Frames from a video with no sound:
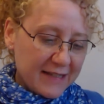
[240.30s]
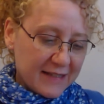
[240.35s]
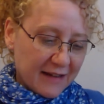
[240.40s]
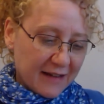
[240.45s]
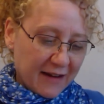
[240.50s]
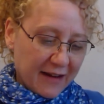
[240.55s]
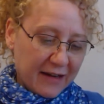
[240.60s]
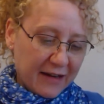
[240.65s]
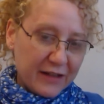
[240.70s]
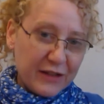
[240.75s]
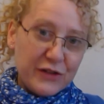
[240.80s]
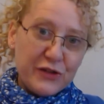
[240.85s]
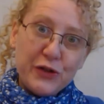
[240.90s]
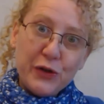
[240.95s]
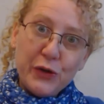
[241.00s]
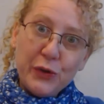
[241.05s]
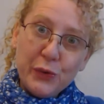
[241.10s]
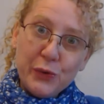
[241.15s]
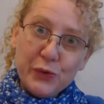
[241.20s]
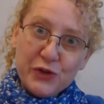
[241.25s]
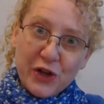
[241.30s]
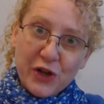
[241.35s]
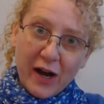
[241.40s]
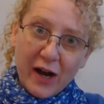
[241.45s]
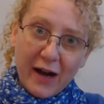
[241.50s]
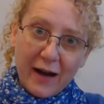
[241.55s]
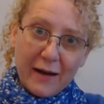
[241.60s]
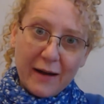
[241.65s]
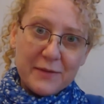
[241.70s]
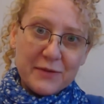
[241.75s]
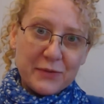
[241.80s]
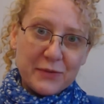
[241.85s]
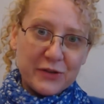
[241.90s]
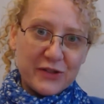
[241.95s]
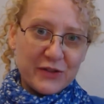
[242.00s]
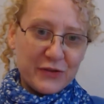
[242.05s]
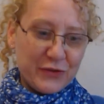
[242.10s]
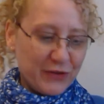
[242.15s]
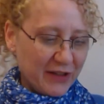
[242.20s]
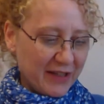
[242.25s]
done 2 jobs, which
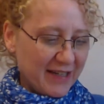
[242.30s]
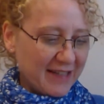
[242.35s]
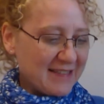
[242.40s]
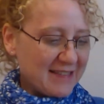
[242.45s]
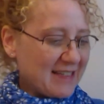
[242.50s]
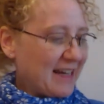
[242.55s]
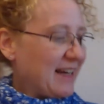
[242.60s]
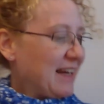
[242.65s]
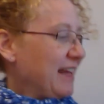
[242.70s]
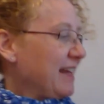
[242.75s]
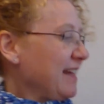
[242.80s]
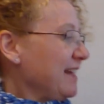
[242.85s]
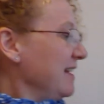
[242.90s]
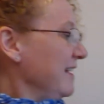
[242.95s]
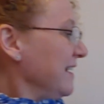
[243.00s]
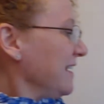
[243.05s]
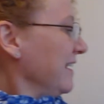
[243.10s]
is really exciting.